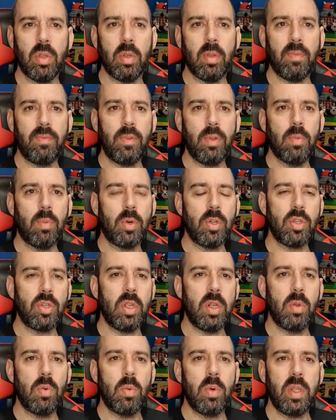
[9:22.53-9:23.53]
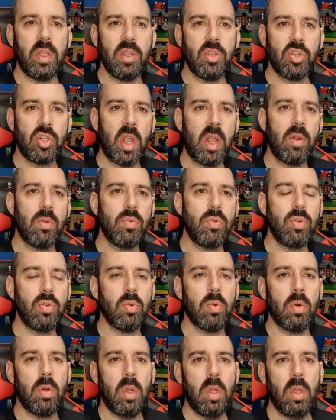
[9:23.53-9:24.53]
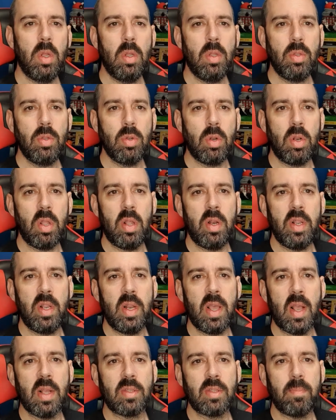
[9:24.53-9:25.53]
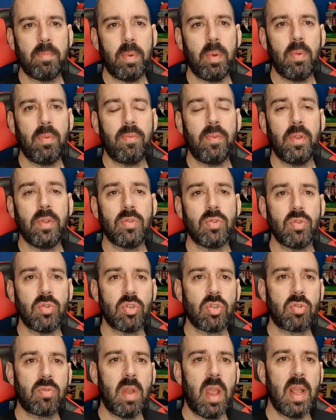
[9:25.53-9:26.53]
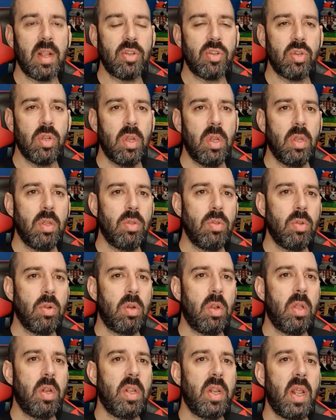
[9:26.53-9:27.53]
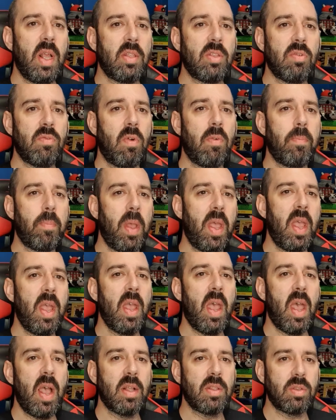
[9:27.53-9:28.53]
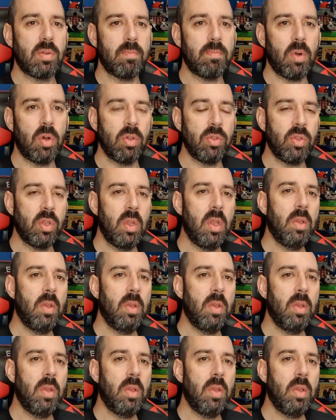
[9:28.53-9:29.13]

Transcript: If you're watching all these channels, you're learning how to build things from scratch, you're learning how to repair, how to mod,